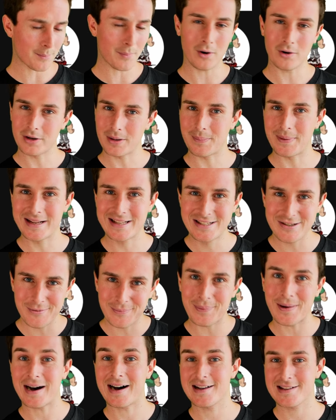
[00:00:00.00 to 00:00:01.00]
monumental
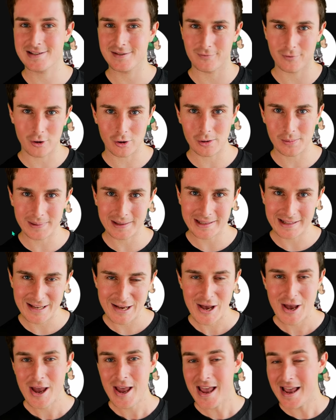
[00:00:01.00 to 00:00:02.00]
parts of
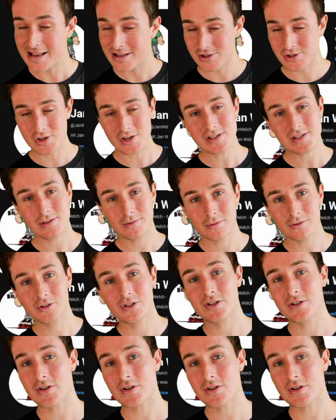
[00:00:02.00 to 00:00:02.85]
rollerblading, has just launched